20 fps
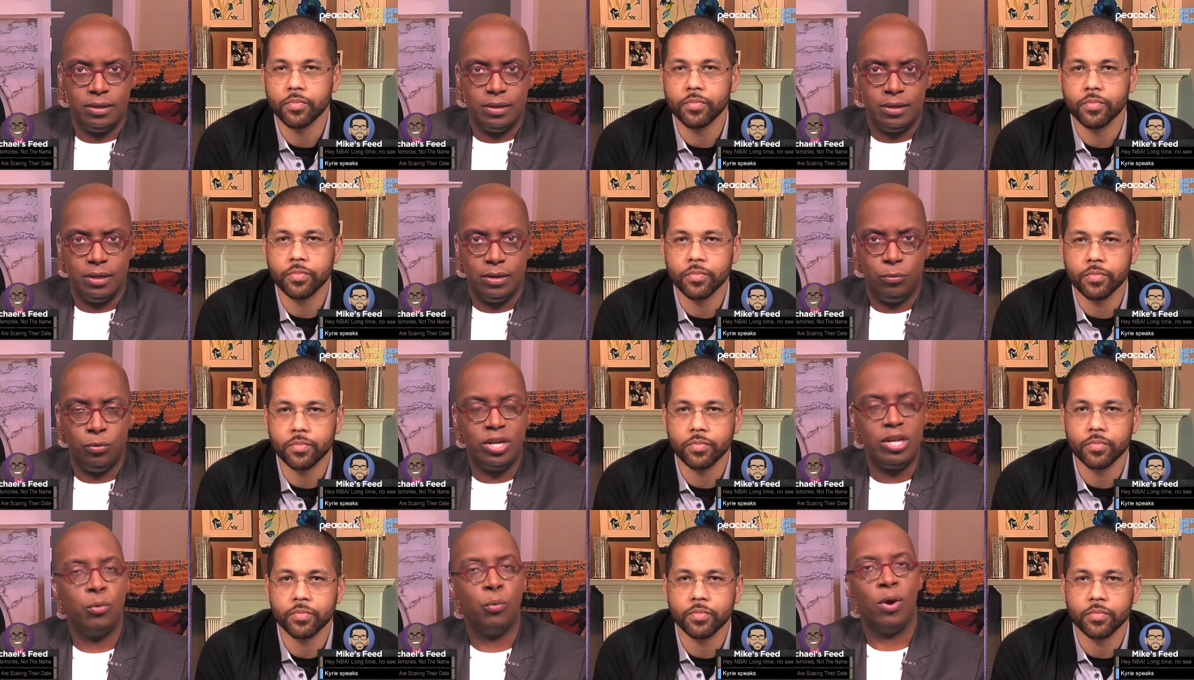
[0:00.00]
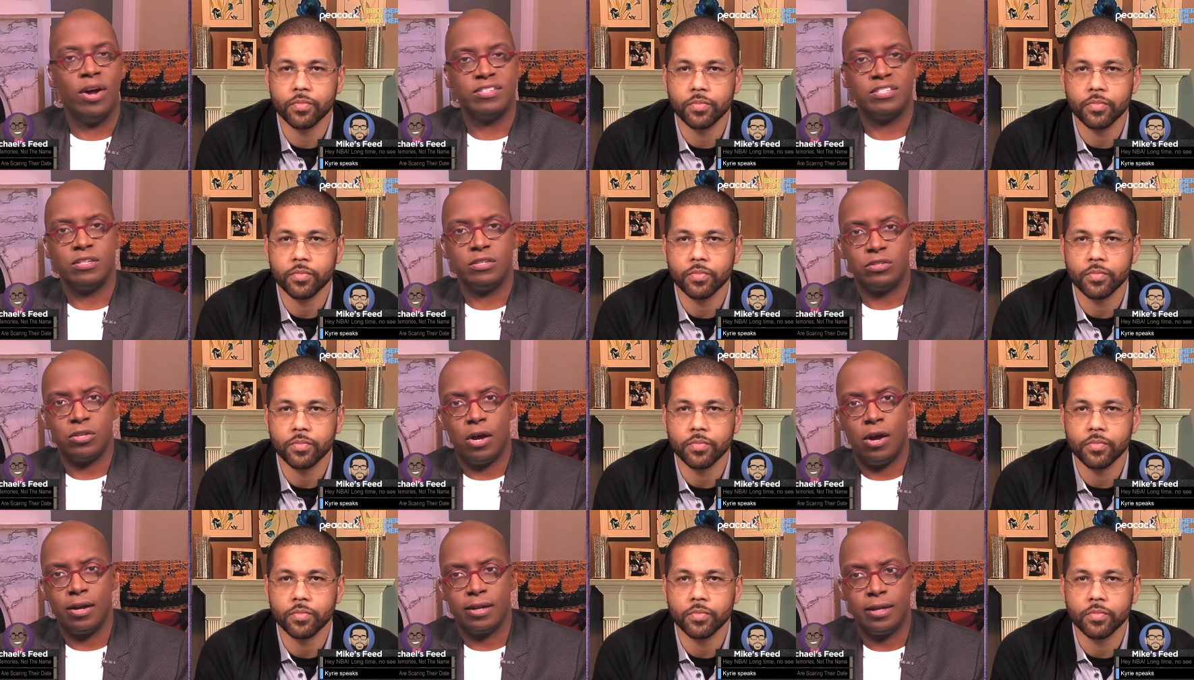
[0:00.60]
Speaker 1: when he wasn't
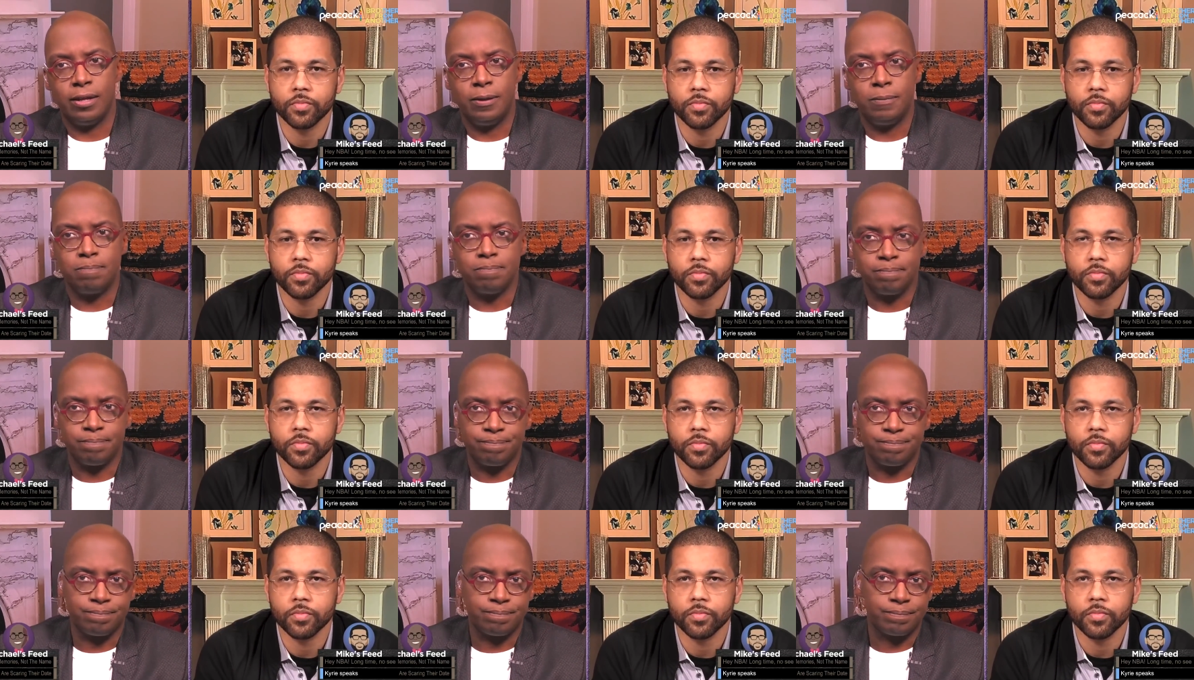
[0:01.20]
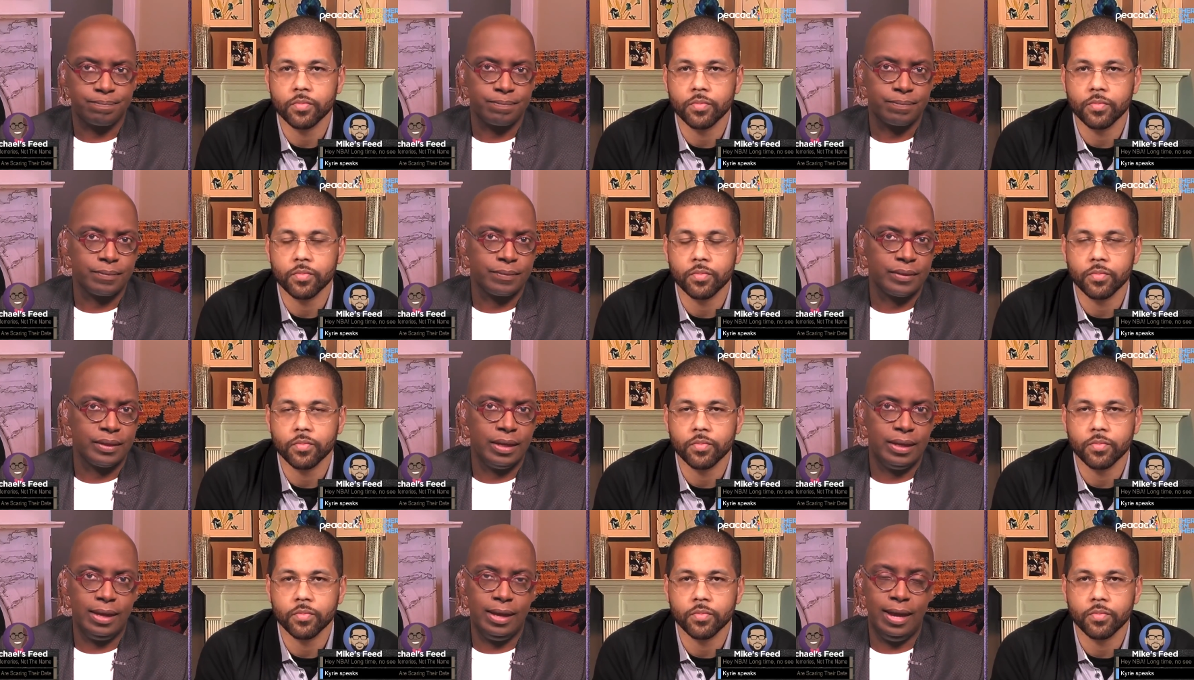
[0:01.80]
talking.
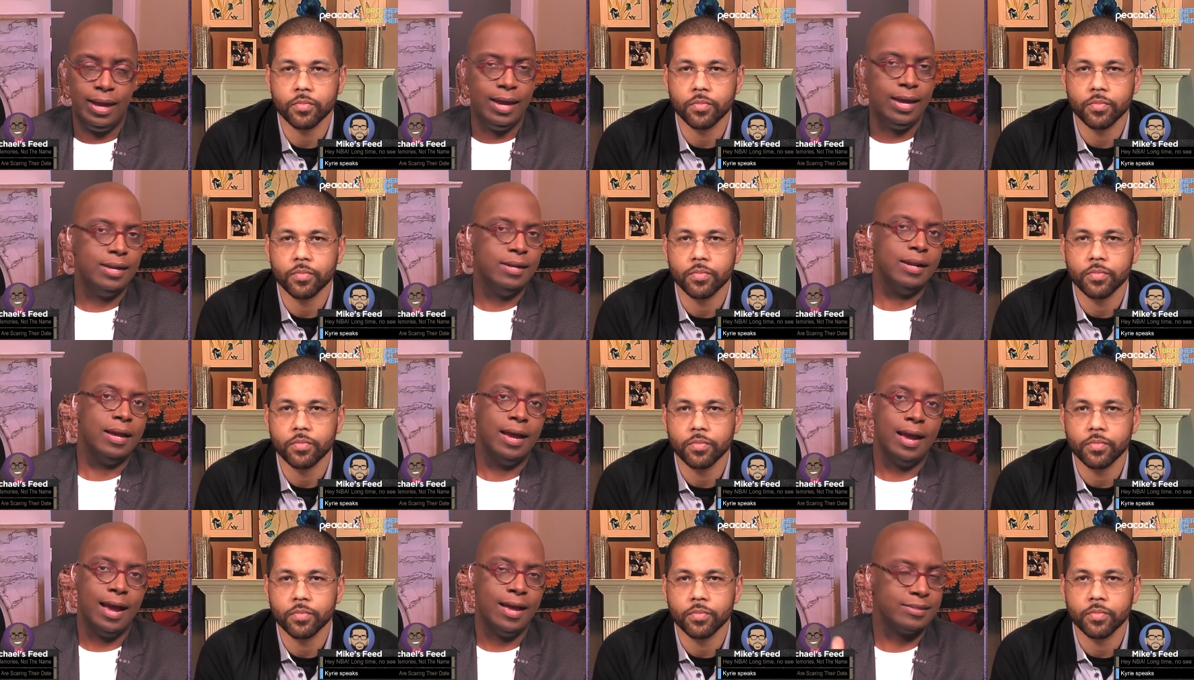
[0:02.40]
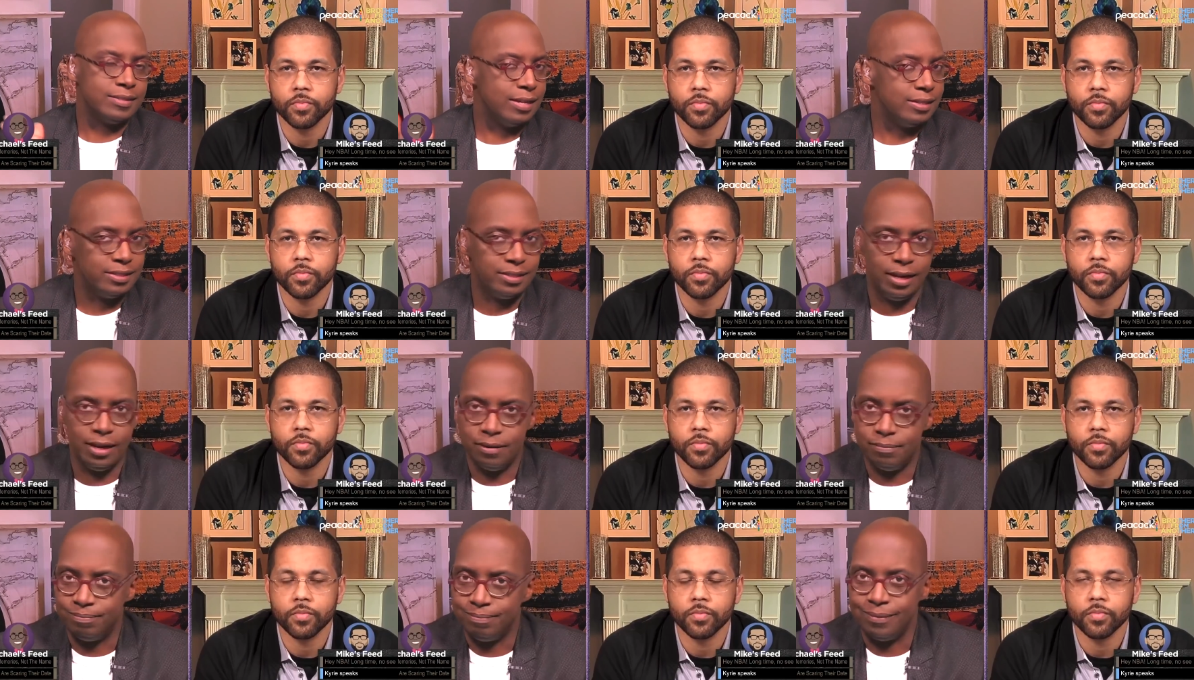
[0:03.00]
And as I
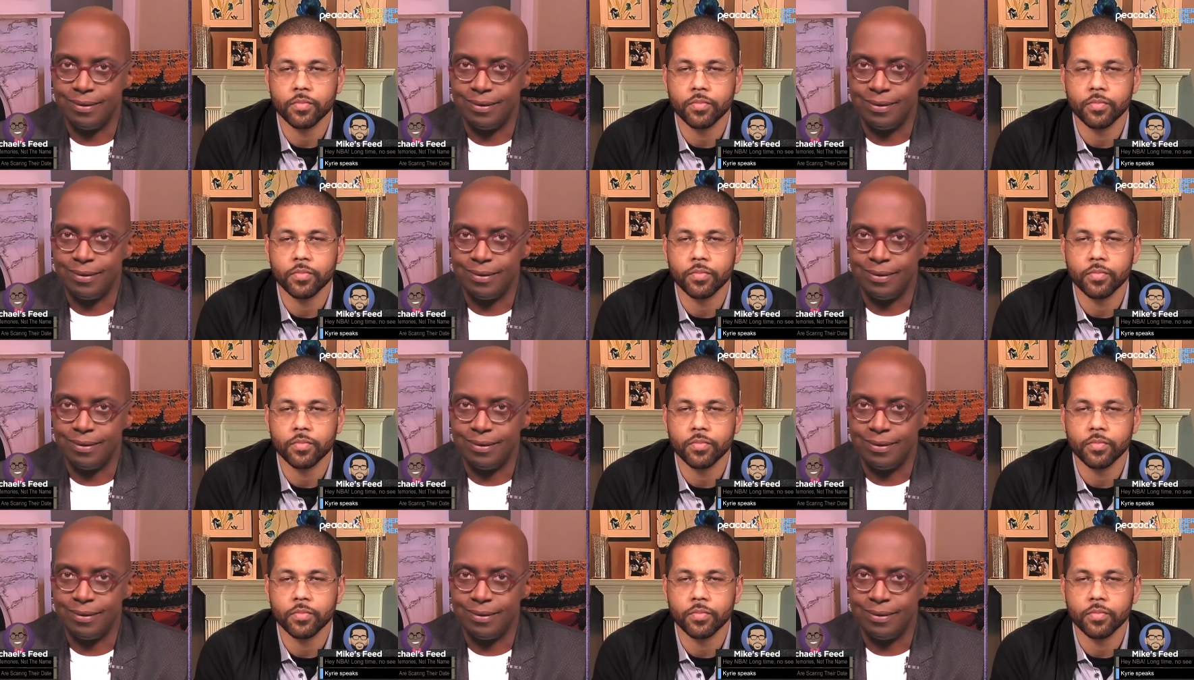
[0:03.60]
said,